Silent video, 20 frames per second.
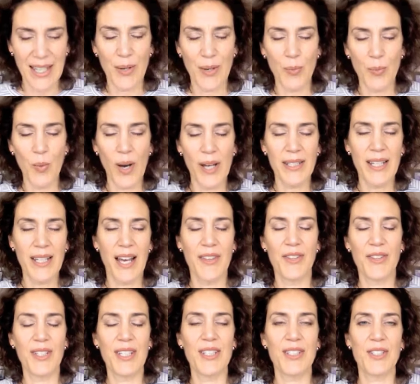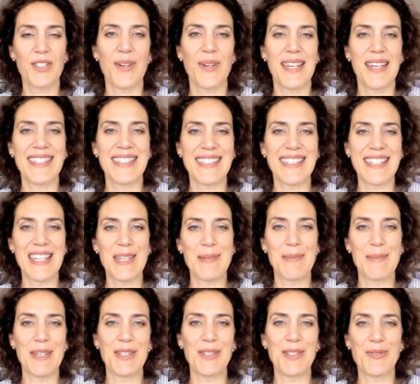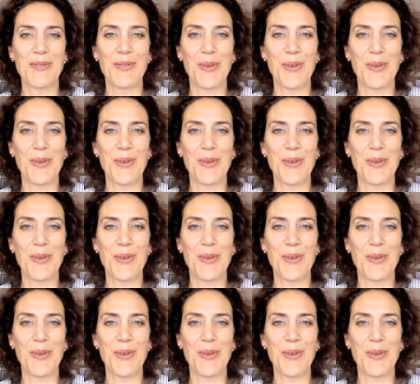One other interesting image